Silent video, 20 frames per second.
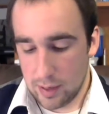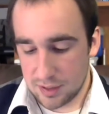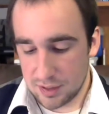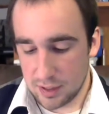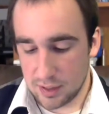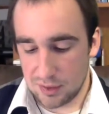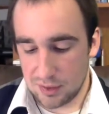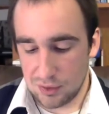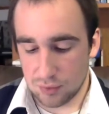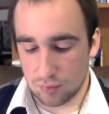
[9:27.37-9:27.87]

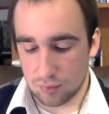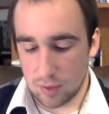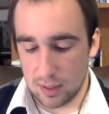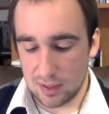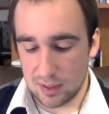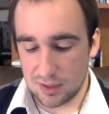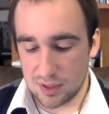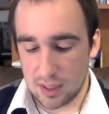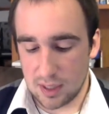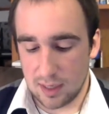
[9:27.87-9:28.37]
She can use
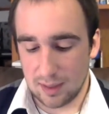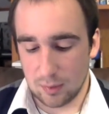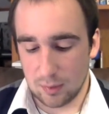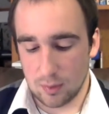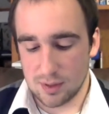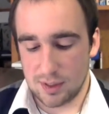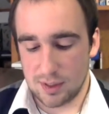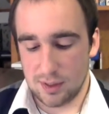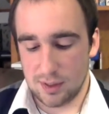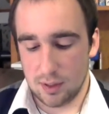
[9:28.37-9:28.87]
Running Shot, and
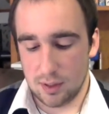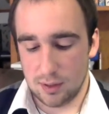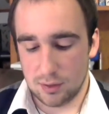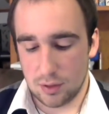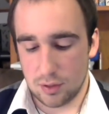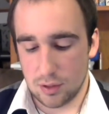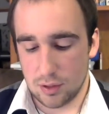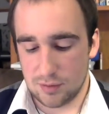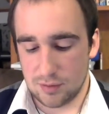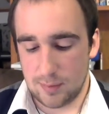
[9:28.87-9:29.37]
when she
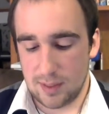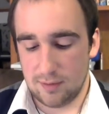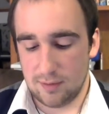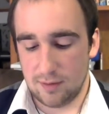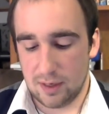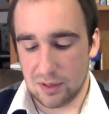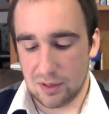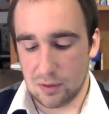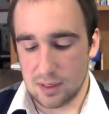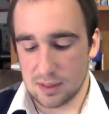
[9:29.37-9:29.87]
does, her speed
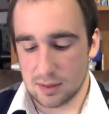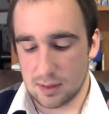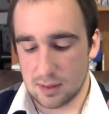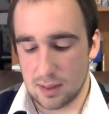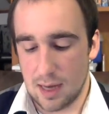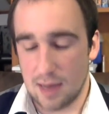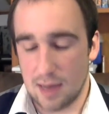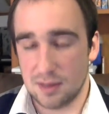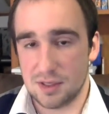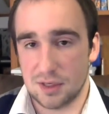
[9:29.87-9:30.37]
value is
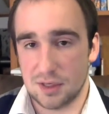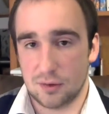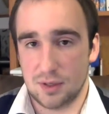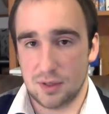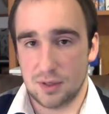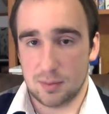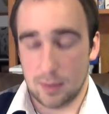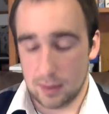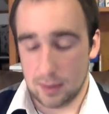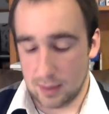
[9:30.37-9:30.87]
not
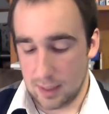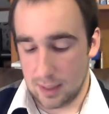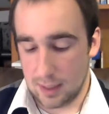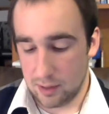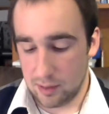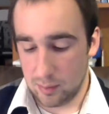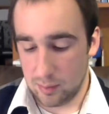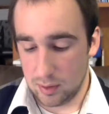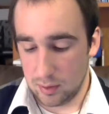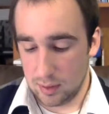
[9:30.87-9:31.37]
decreased by the
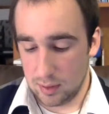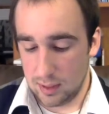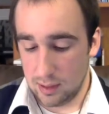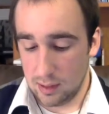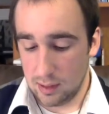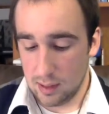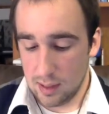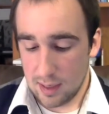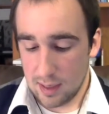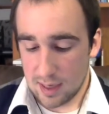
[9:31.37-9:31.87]
carry
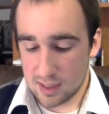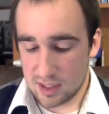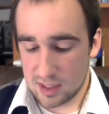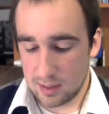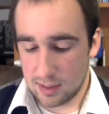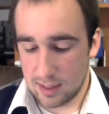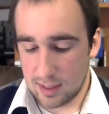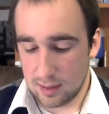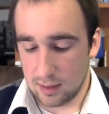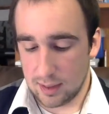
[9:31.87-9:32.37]
ability, and
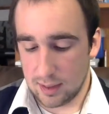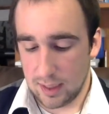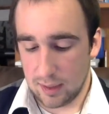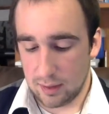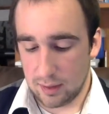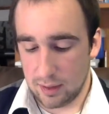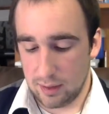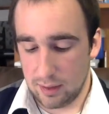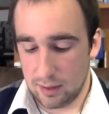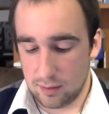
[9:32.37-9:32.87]
she can
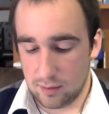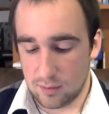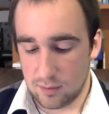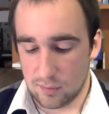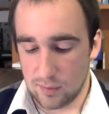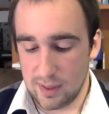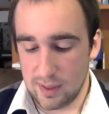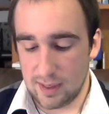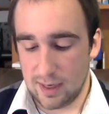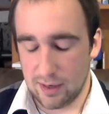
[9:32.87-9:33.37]
carry
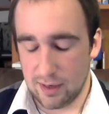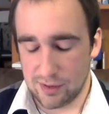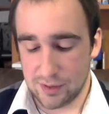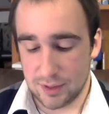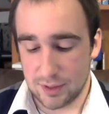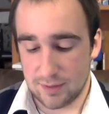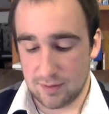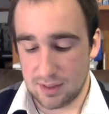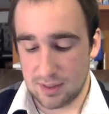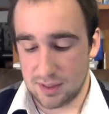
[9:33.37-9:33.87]
3
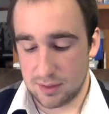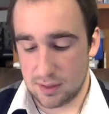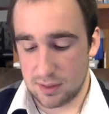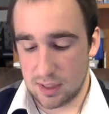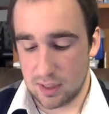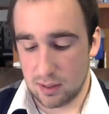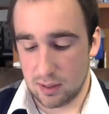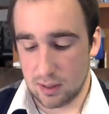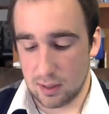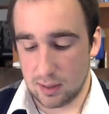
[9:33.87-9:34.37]
characters if they
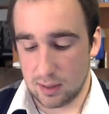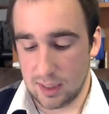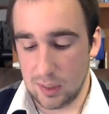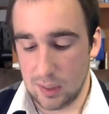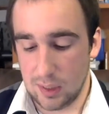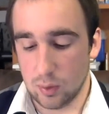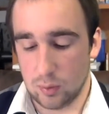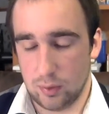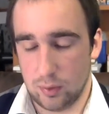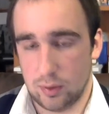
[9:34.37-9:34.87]
share a
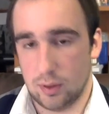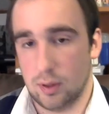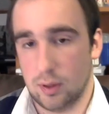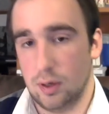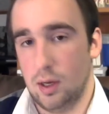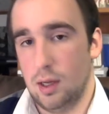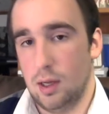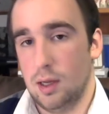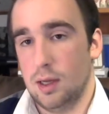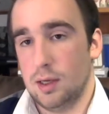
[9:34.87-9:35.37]
keyword with
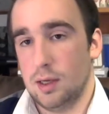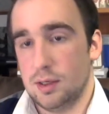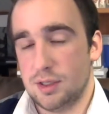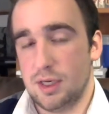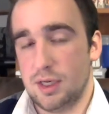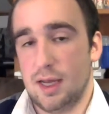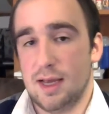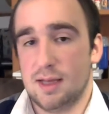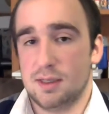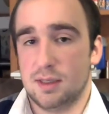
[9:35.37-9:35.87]
her.
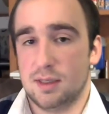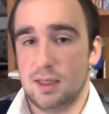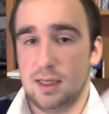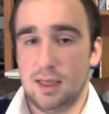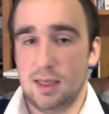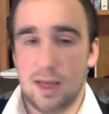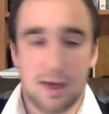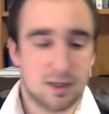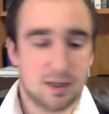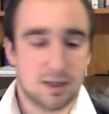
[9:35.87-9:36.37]
She has
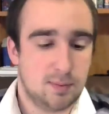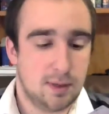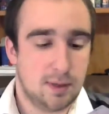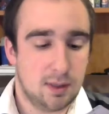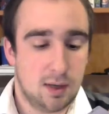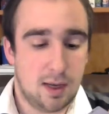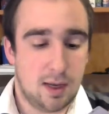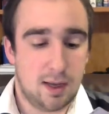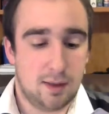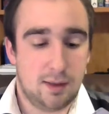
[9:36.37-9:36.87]
the
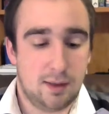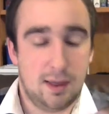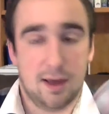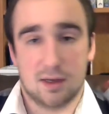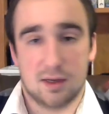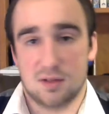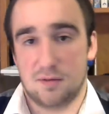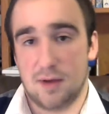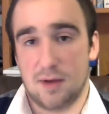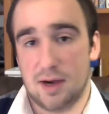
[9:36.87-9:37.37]
X-Men and the
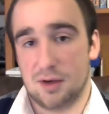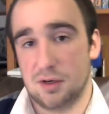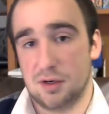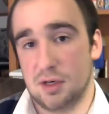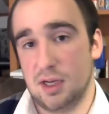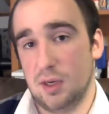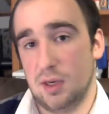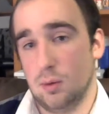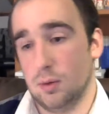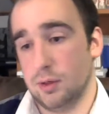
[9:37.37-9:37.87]

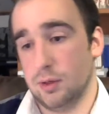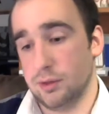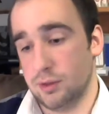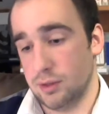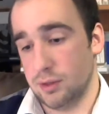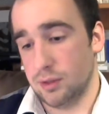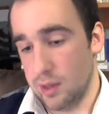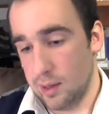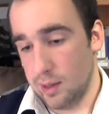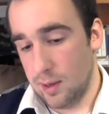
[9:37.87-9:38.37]
X-Factor
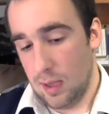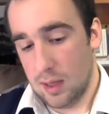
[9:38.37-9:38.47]
keywords.